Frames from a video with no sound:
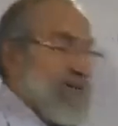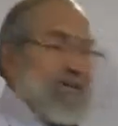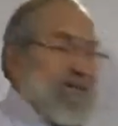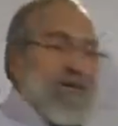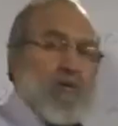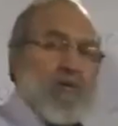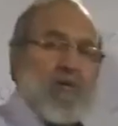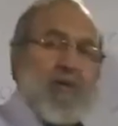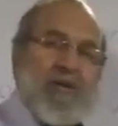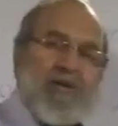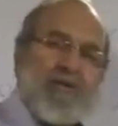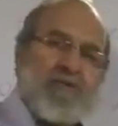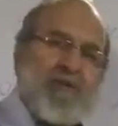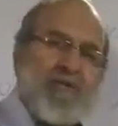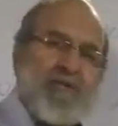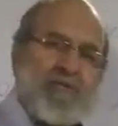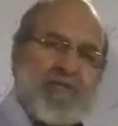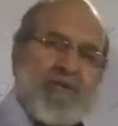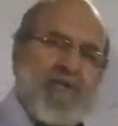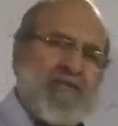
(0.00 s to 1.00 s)
whenever
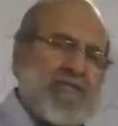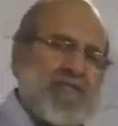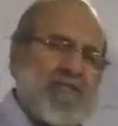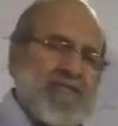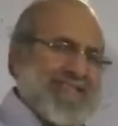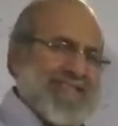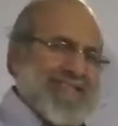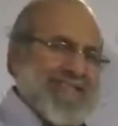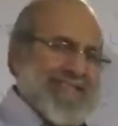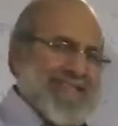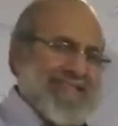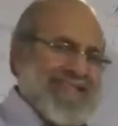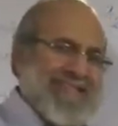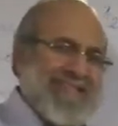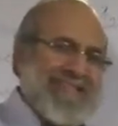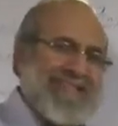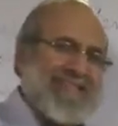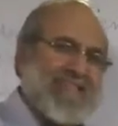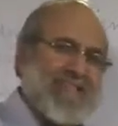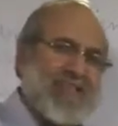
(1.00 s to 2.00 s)
it appears,
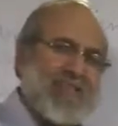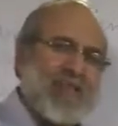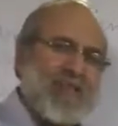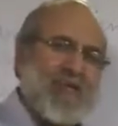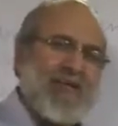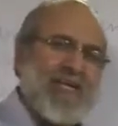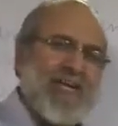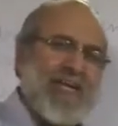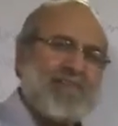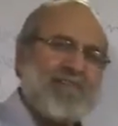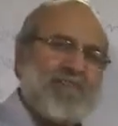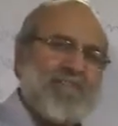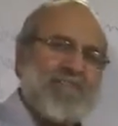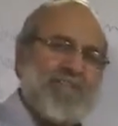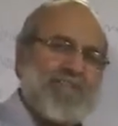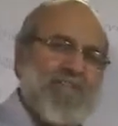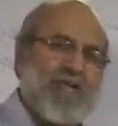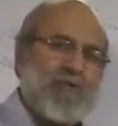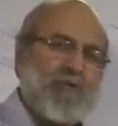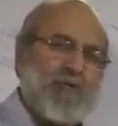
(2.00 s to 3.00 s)
it does not have a
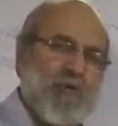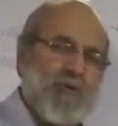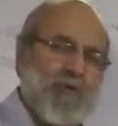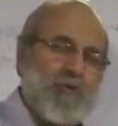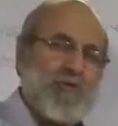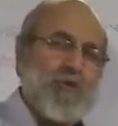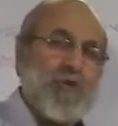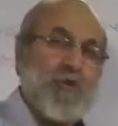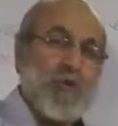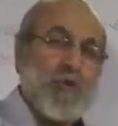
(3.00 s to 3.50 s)
sound of